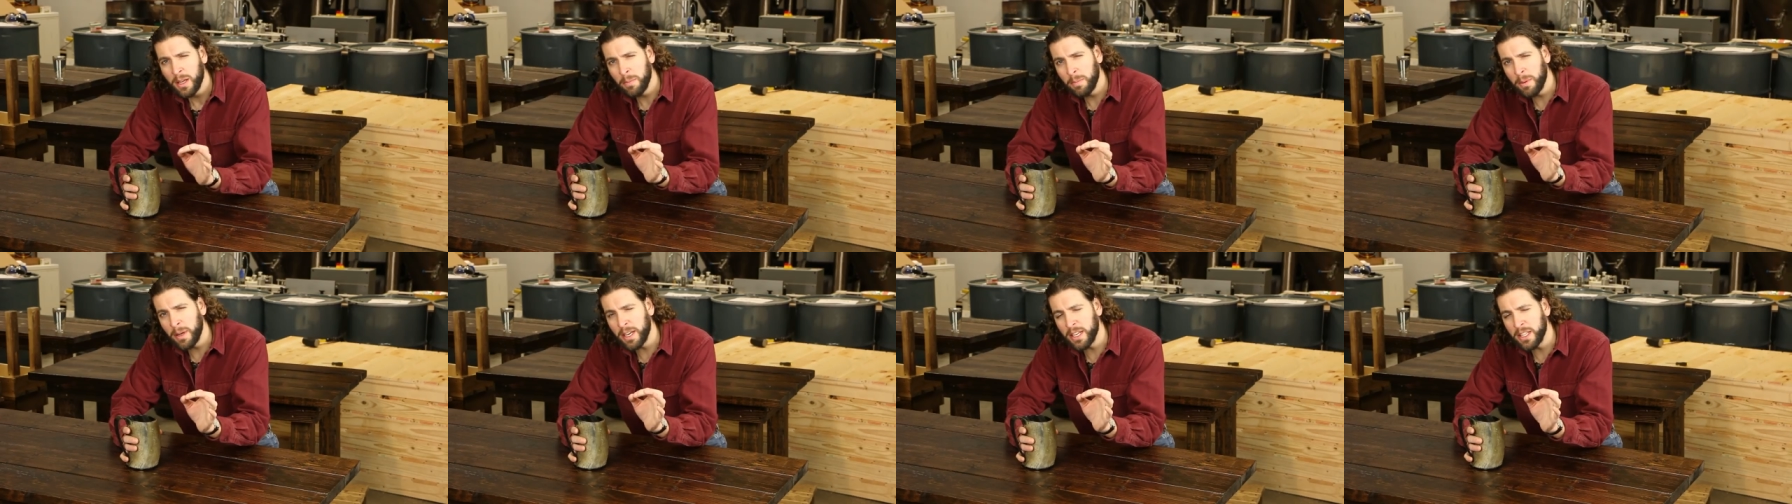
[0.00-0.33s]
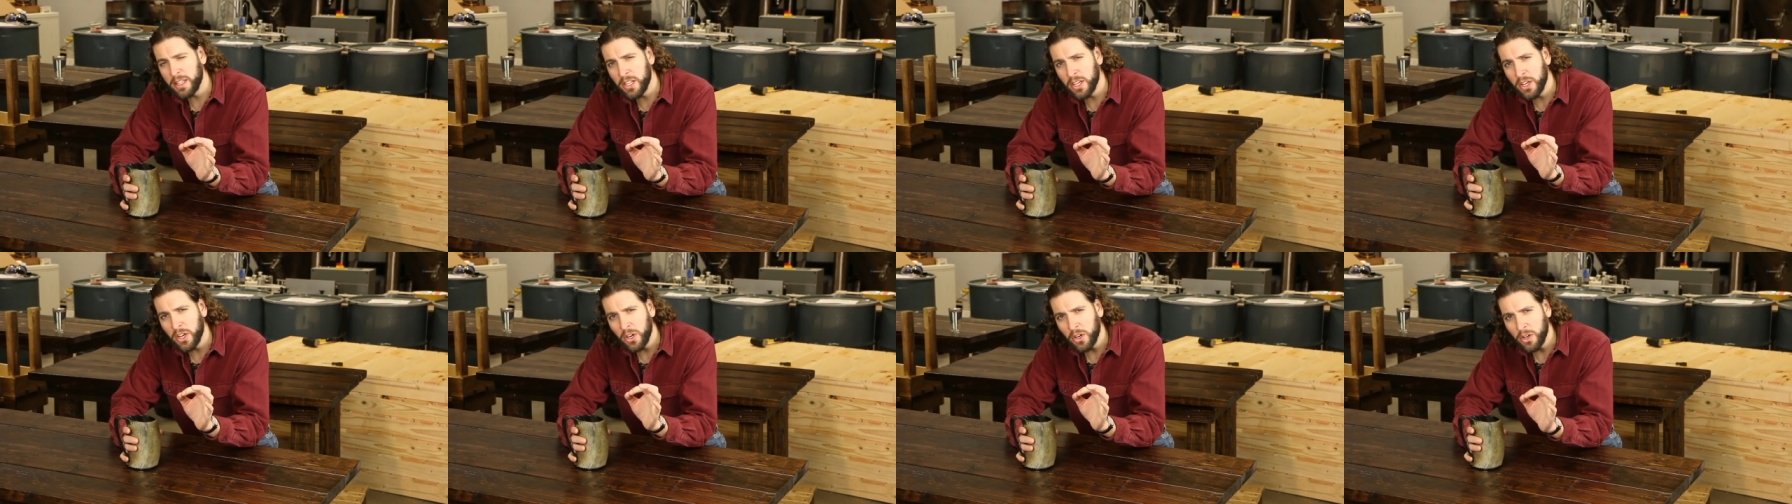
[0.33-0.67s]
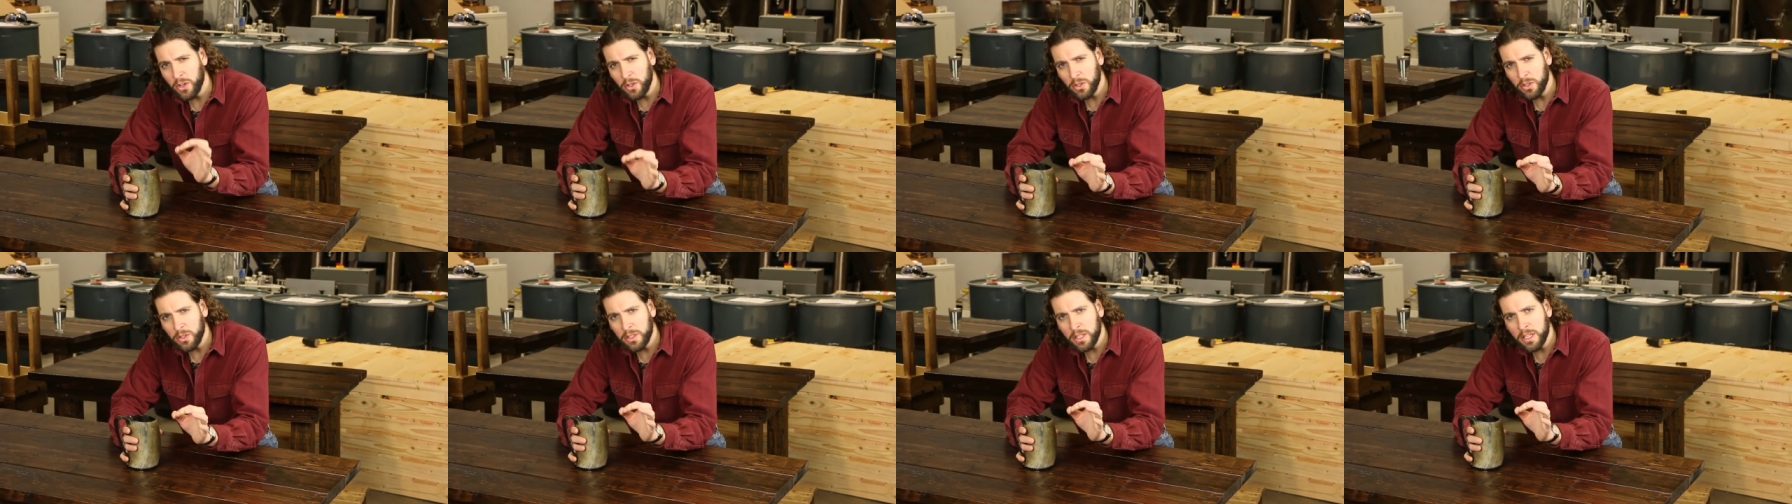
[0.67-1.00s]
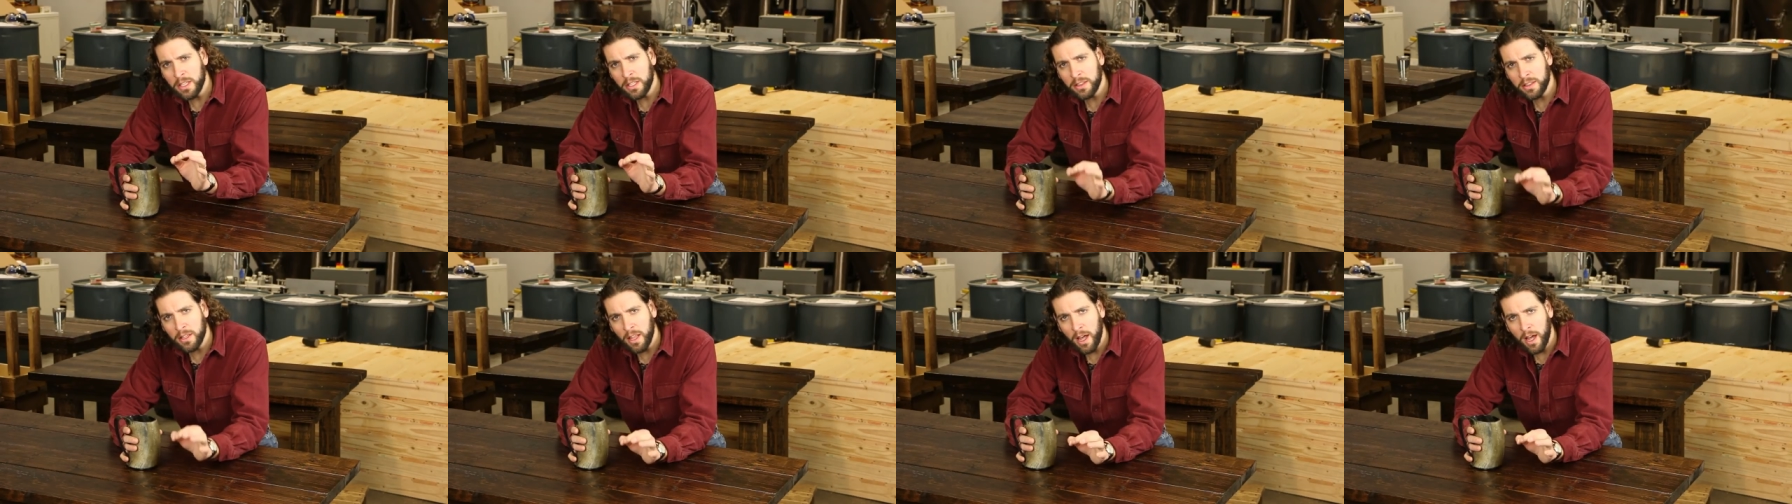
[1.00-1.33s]
but in the
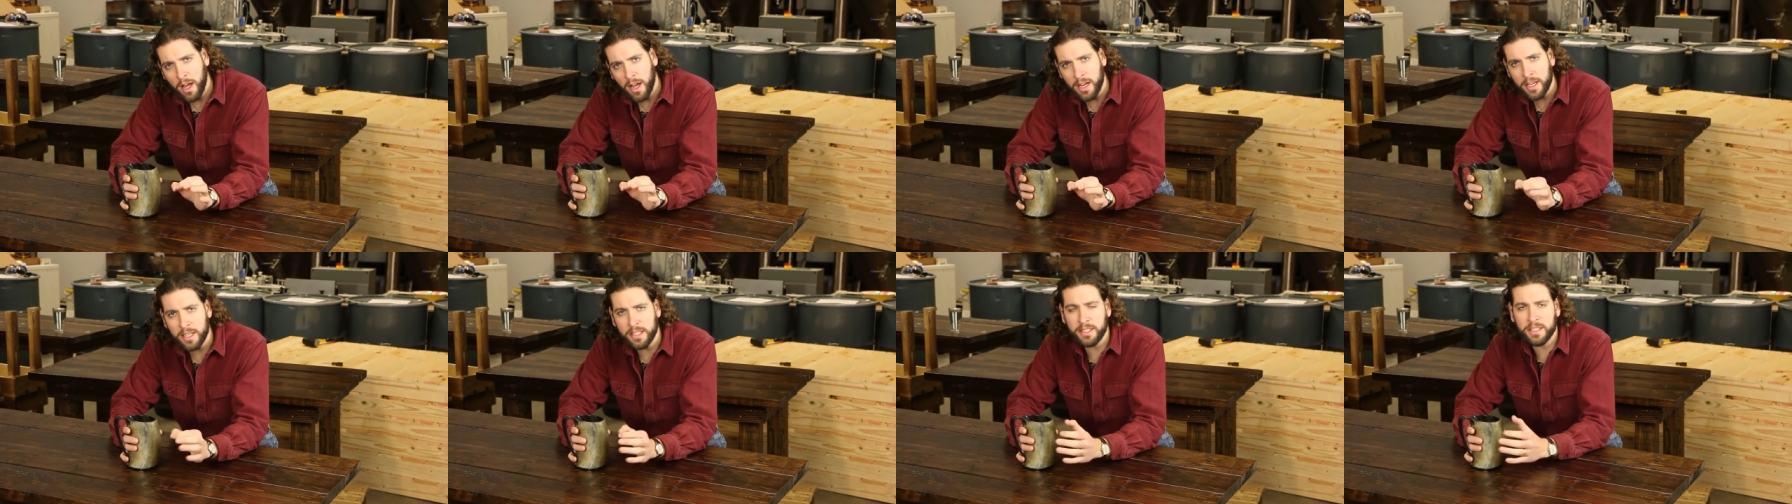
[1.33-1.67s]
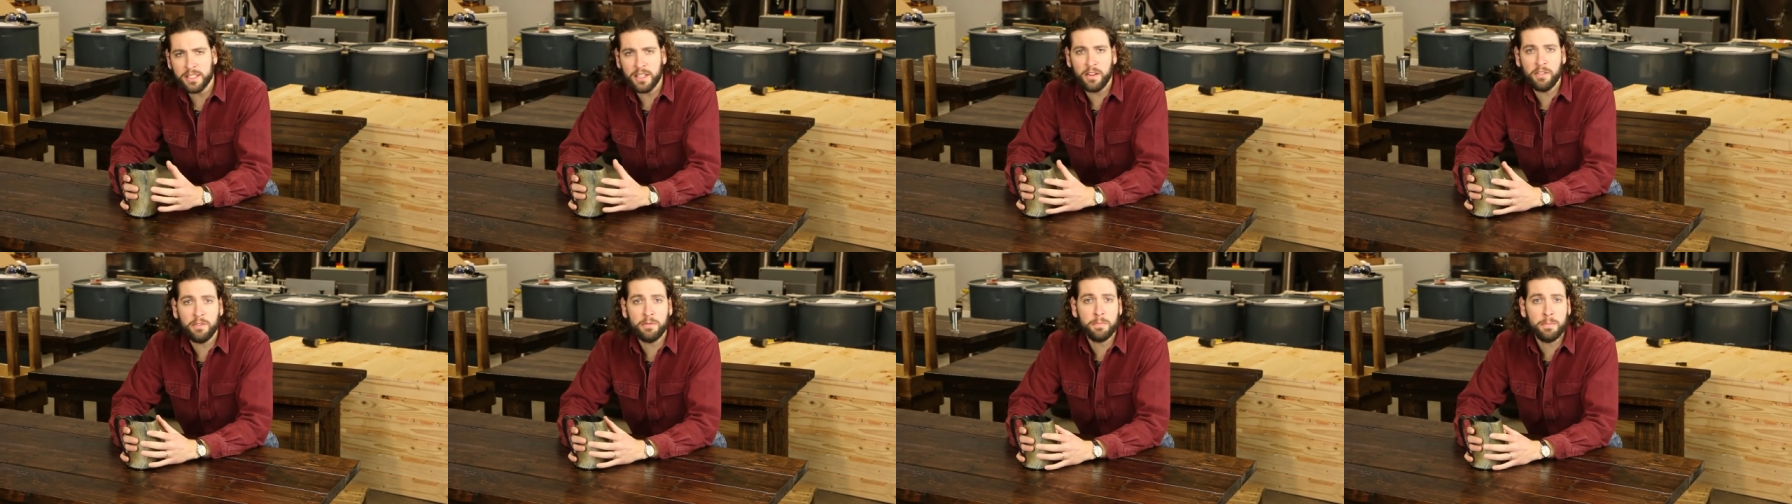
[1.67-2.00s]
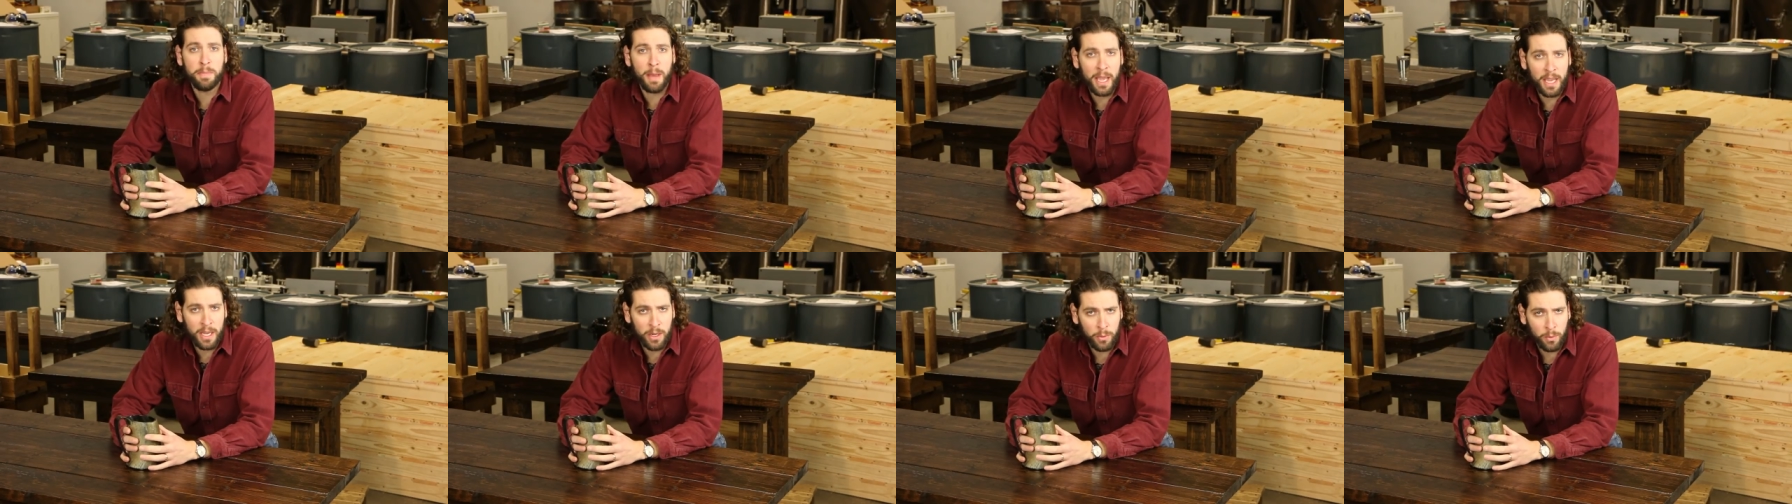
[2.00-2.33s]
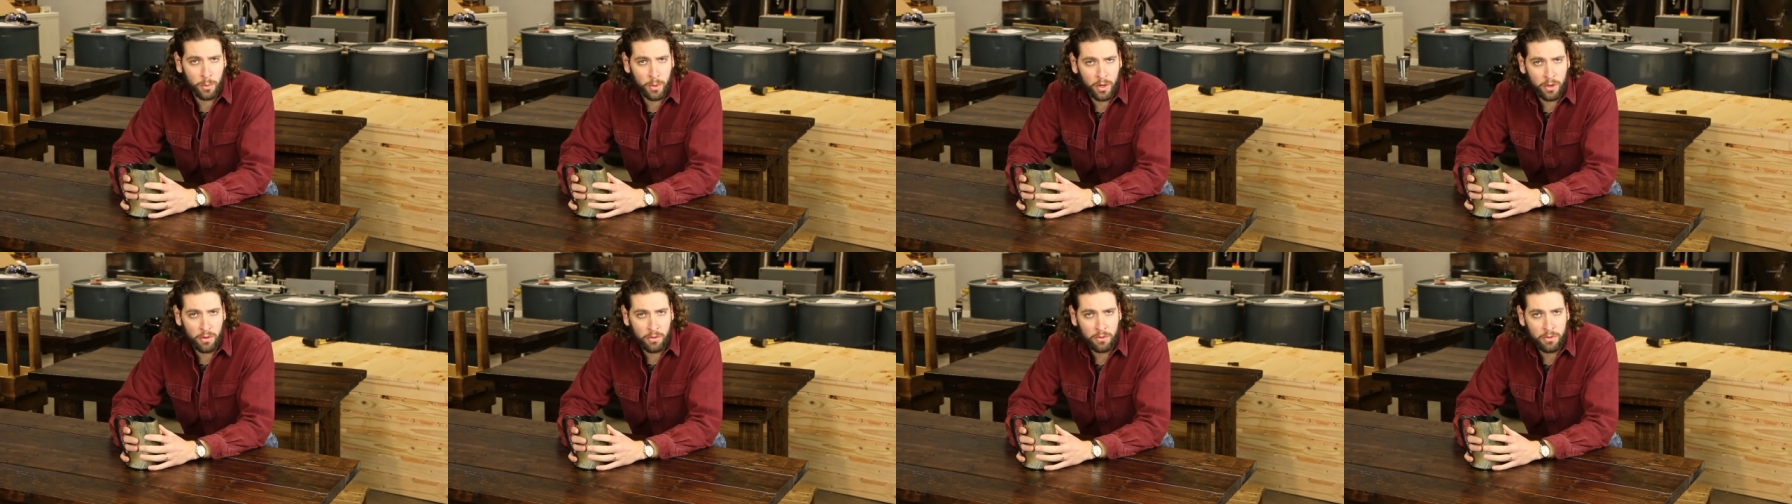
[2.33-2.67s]
early lines of
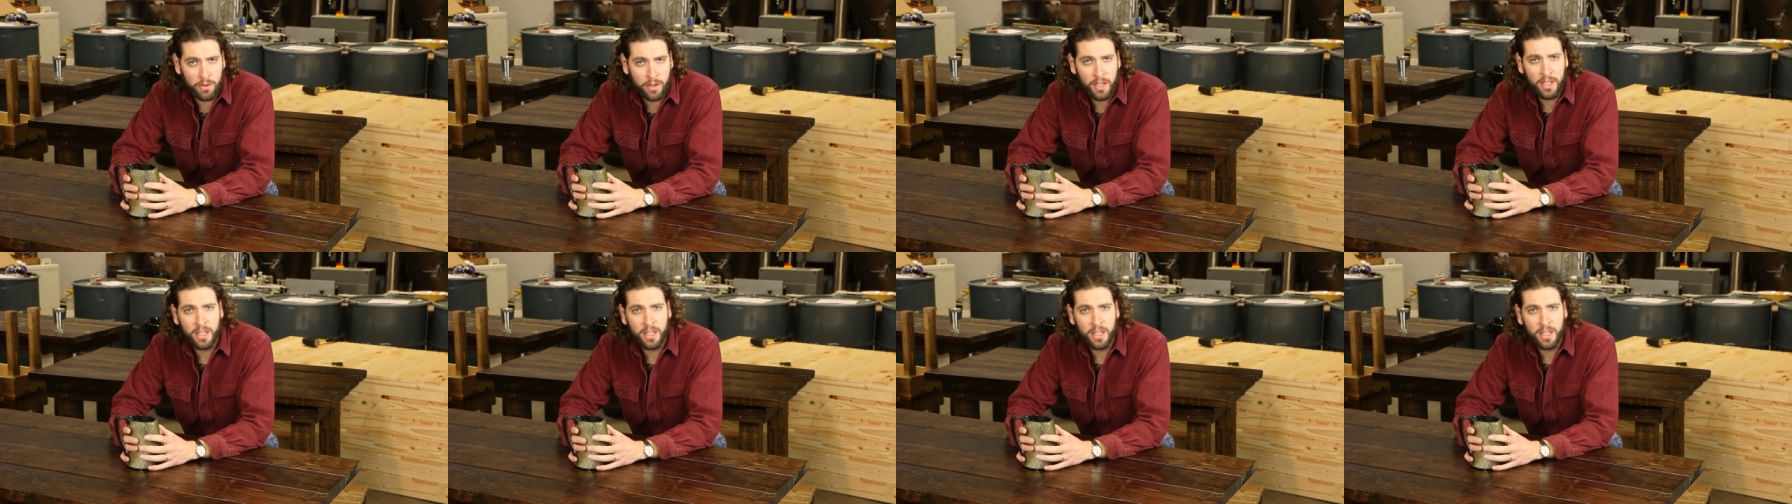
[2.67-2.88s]
Beowulf,